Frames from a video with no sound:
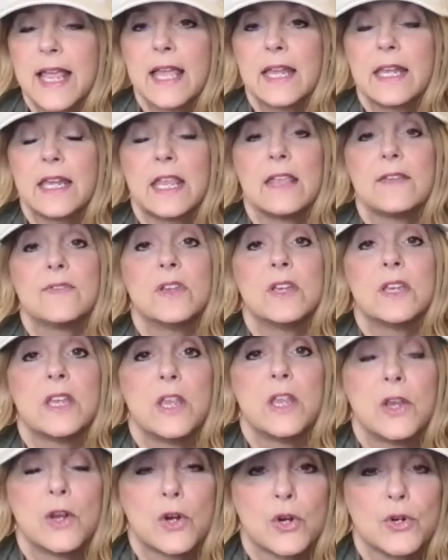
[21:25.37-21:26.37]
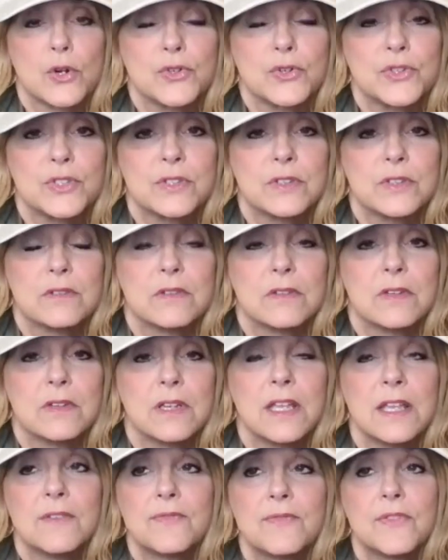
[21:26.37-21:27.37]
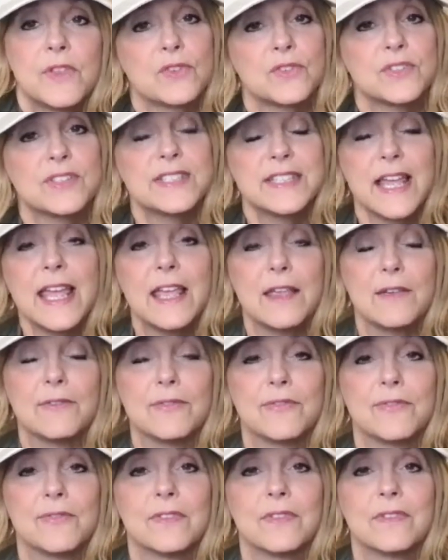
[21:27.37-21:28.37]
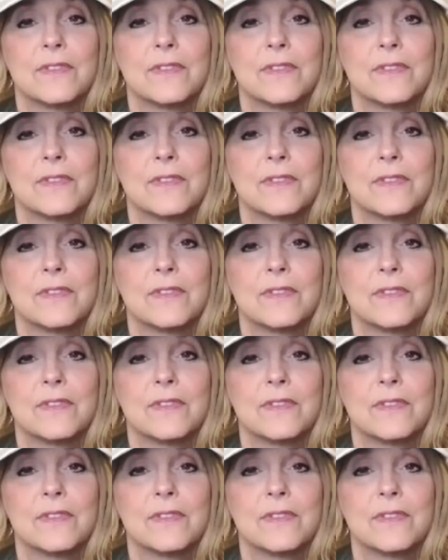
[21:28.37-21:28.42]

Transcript: and even years if they're safe,